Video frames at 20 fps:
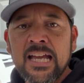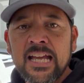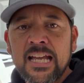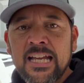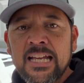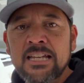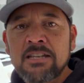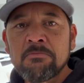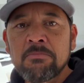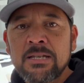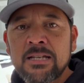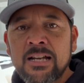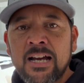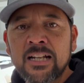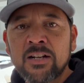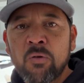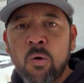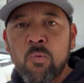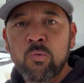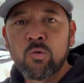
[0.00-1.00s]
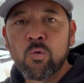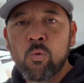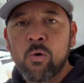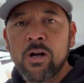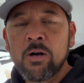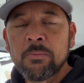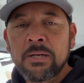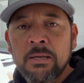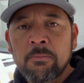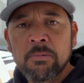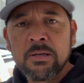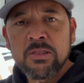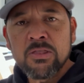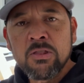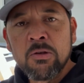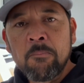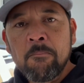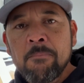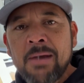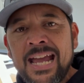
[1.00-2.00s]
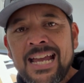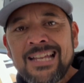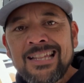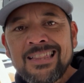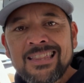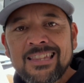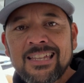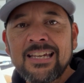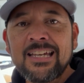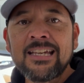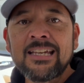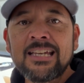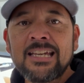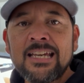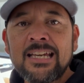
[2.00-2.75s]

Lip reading: it can be kind of overwhelming. But the main thing